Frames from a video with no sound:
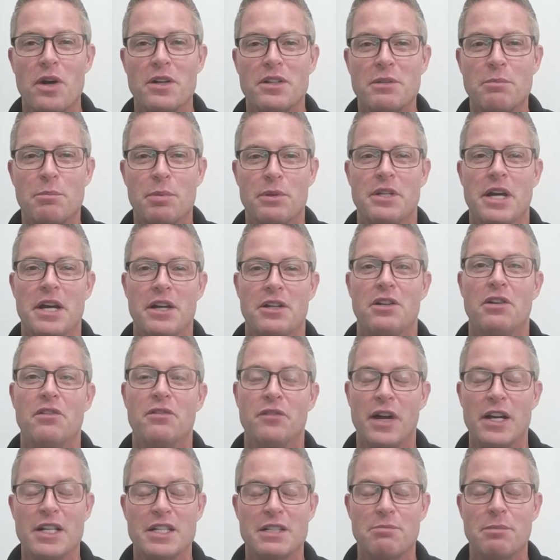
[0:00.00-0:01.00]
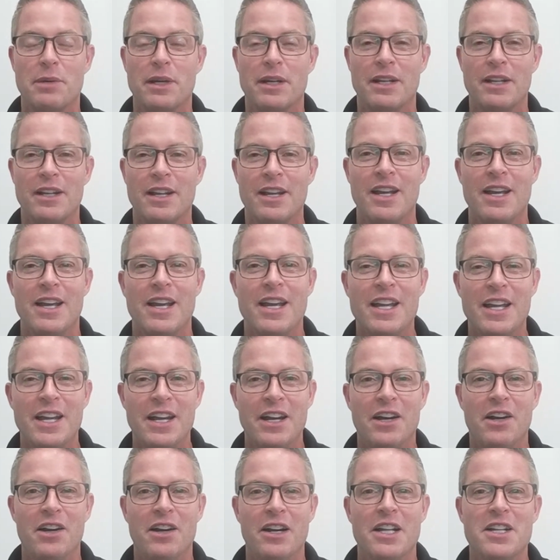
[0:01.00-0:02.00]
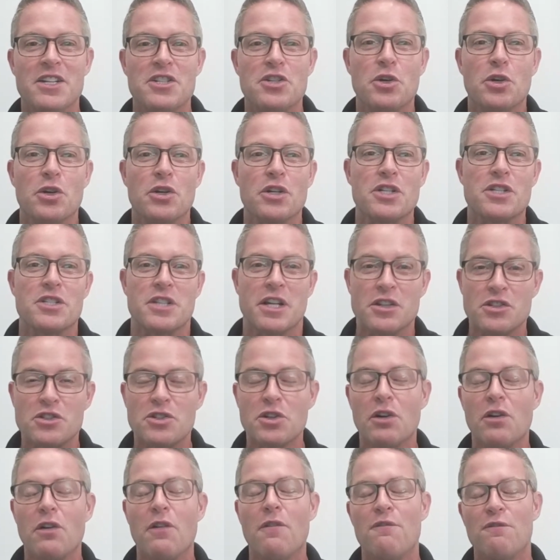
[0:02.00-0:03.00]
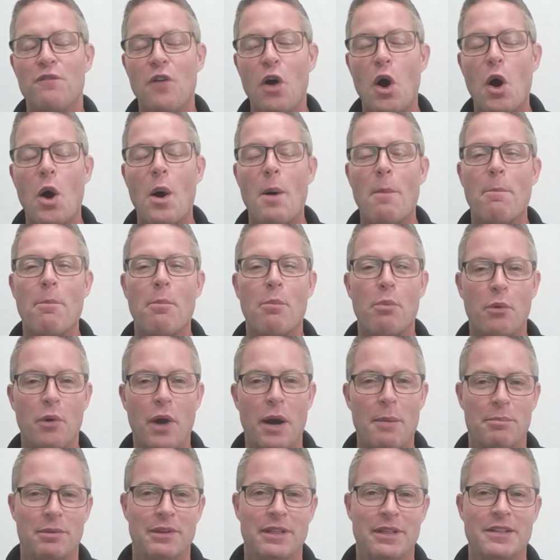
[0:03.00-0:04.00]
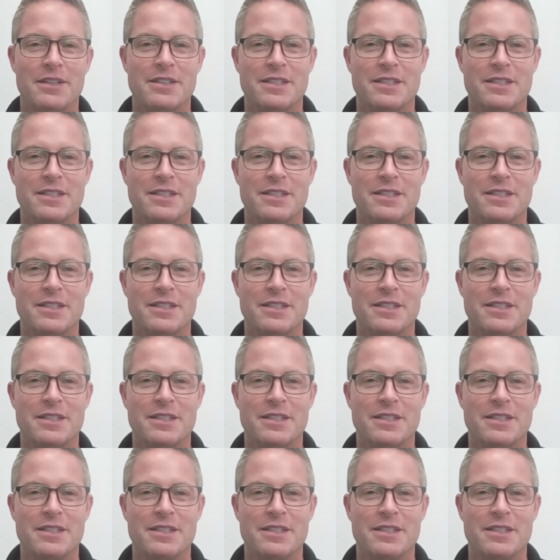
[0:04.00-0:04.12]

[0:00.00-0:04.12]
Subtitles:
want to protect your investment, here is your essential fall prep